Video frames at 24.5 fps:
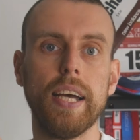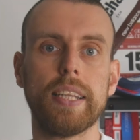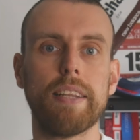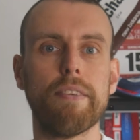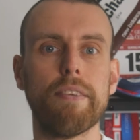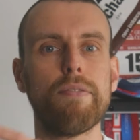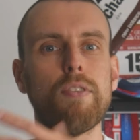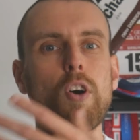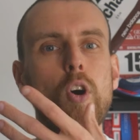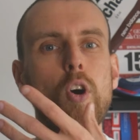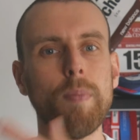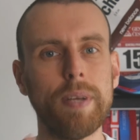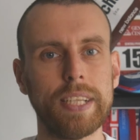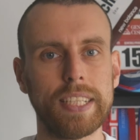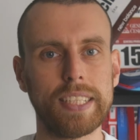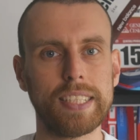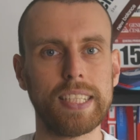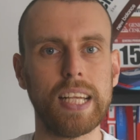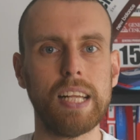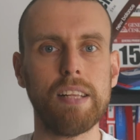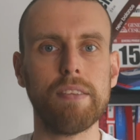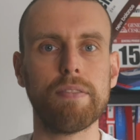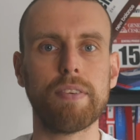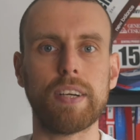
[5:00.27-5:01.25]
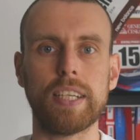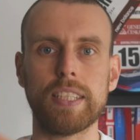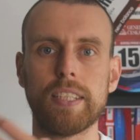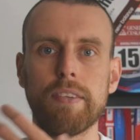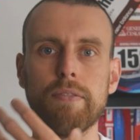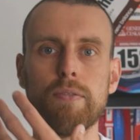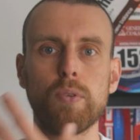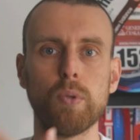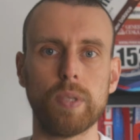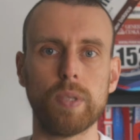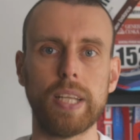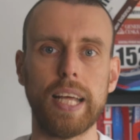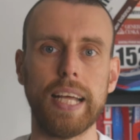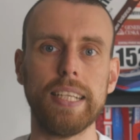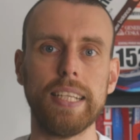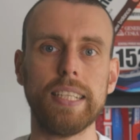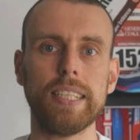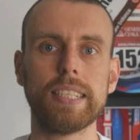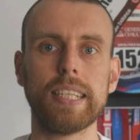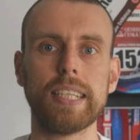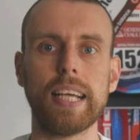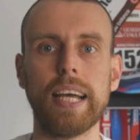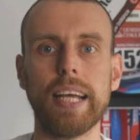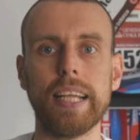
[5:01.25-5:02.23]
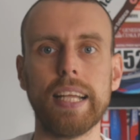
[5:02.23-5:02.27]
The foam itself has a few
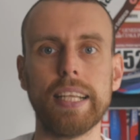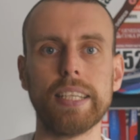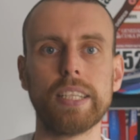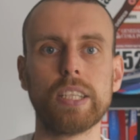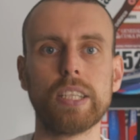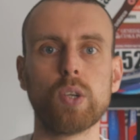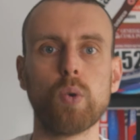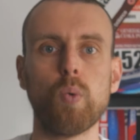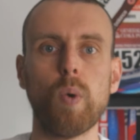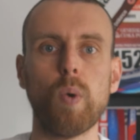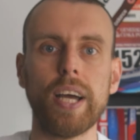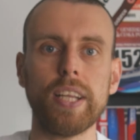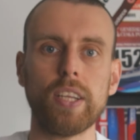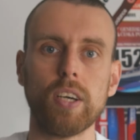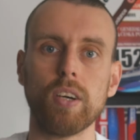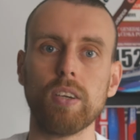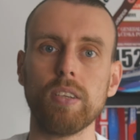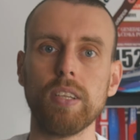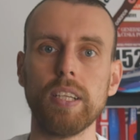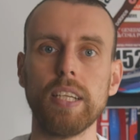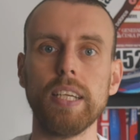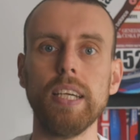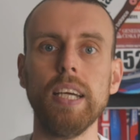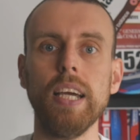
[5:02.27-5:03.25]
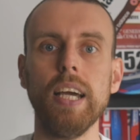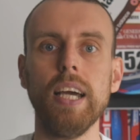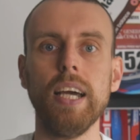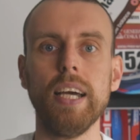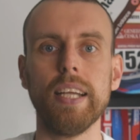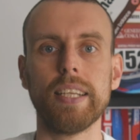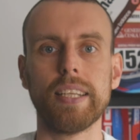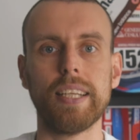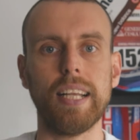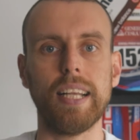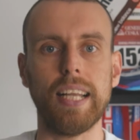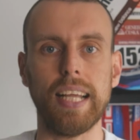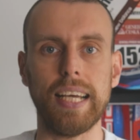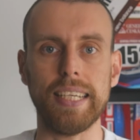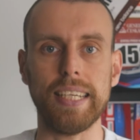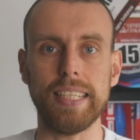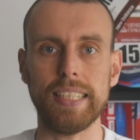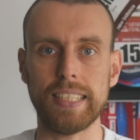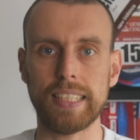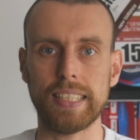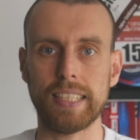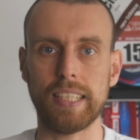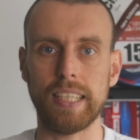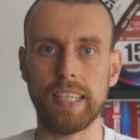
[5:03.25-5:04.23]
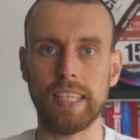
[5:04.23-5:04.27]
dents, and quite oddly, the
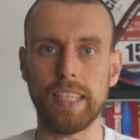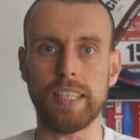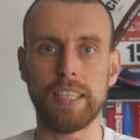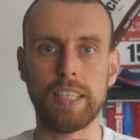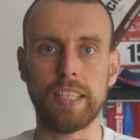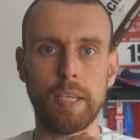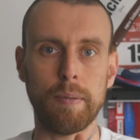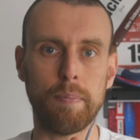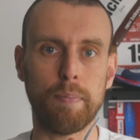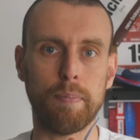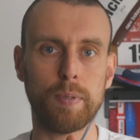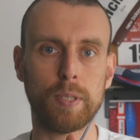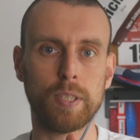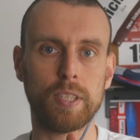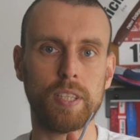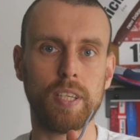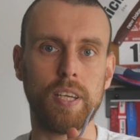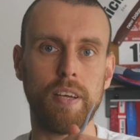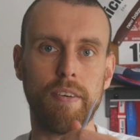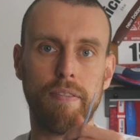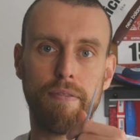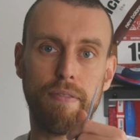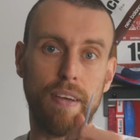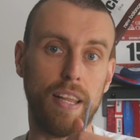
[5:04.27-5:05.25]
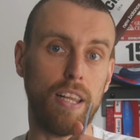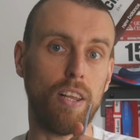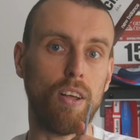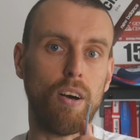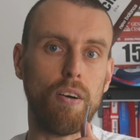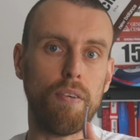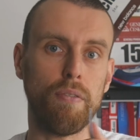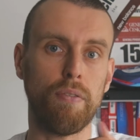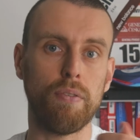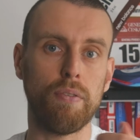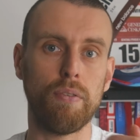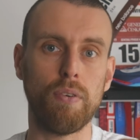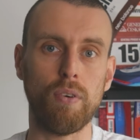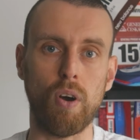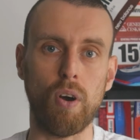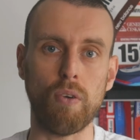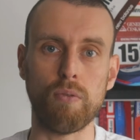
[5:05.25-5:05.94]
lace tips fell off